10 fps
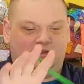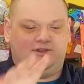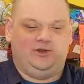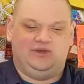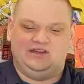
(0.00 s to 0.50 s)
A
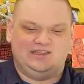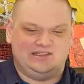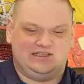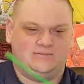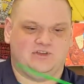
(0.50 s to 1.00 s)
little bit. It
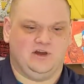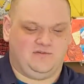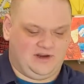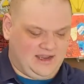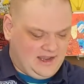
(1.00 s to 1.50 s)
doesn't seem to go
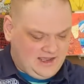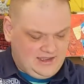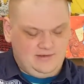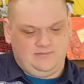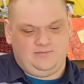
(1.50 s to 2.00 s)
very
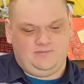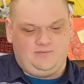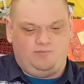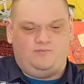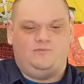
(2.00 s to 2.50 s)
high,
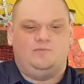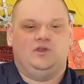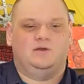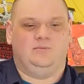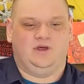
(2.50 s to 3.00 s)

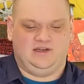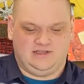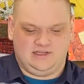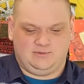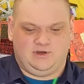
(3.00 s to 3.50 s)
but it
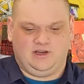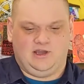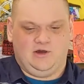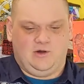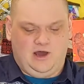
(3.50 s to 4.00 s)
does want to
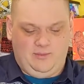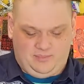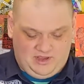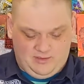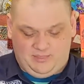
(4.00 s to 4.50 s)
go up
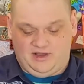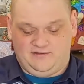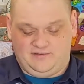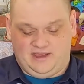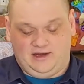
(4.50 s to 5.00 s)

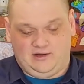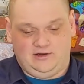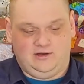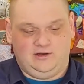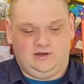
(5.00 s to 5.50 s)
above there.
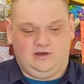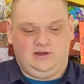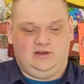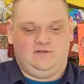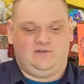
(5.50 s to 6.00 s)

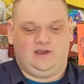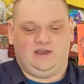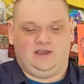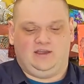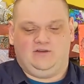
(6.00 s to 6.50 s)

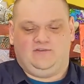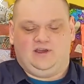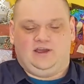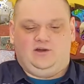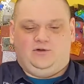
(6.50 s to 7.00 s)
If
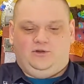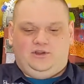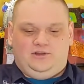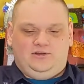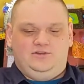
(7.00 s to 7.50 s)
I hold
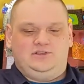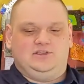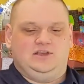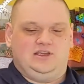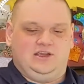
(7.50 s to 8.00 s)
it
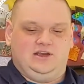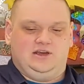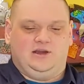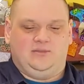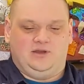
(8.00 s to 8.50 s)
loosely here,
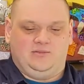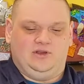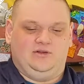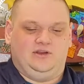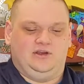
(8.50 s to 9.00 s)
I might be
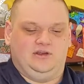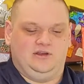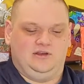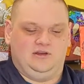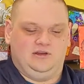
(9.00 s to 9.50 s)
able to
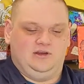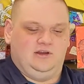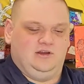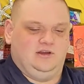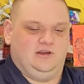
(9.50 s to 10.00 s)

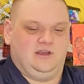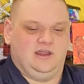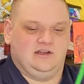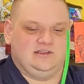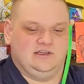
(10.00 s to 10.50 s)

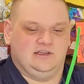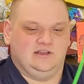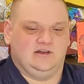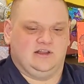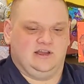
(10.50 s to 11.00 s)
get it to
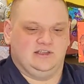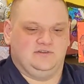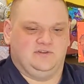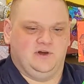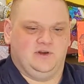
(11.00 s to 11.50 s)
look like it's
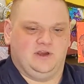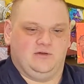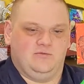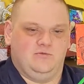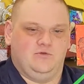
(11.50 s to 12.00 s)
floating.
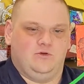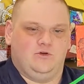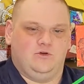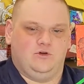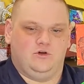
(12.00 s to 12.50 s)

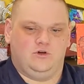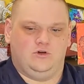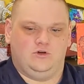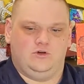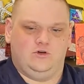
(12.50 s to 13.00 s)

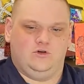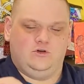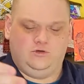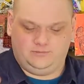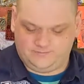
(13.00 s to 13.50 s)

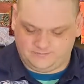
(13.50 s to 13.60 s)
Whoa.